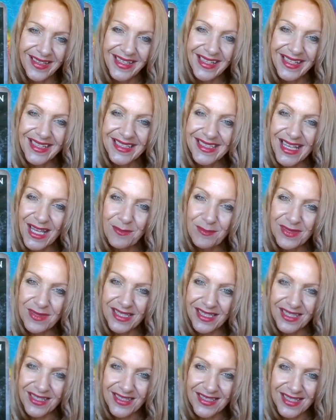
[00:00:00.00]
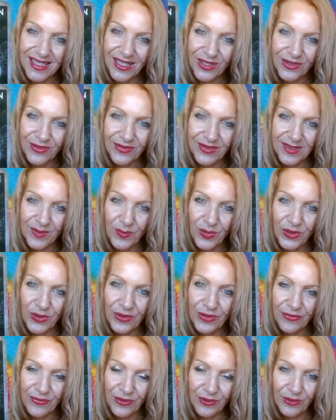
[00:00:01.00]
accepting yourself is
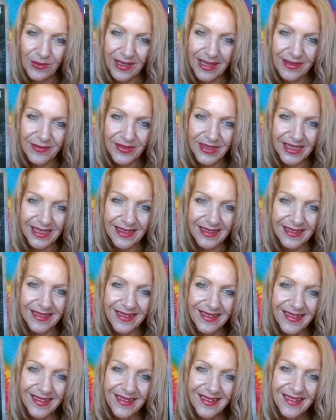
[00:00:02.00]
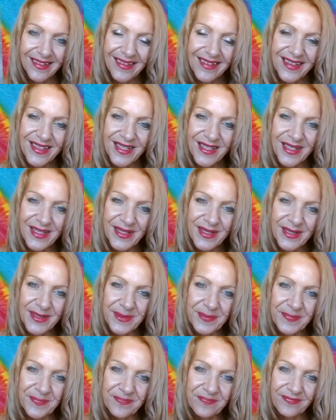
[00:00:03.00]
beautiful, loving.
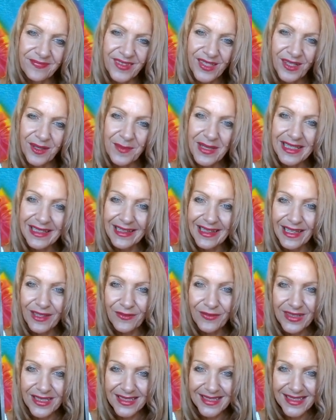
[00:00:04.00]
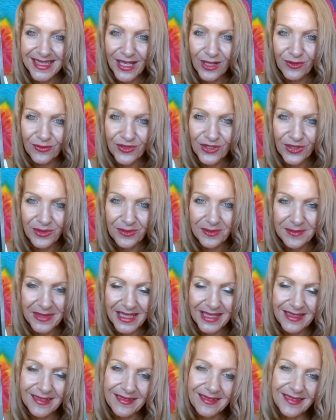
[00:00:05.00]
Um, I mean, love yourself. Do you know what I
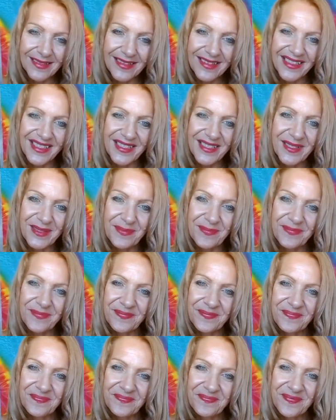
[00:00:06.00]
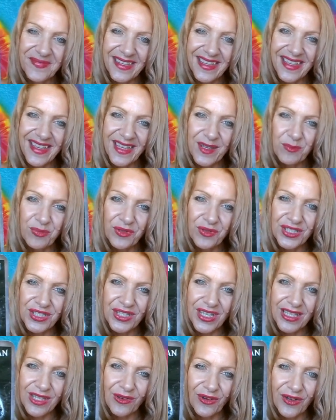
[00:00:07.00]
mean? Um, yeah,
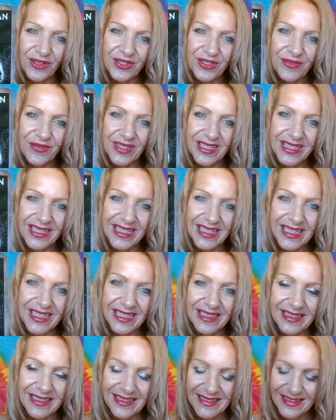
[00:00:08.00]
appreciate your own divinity.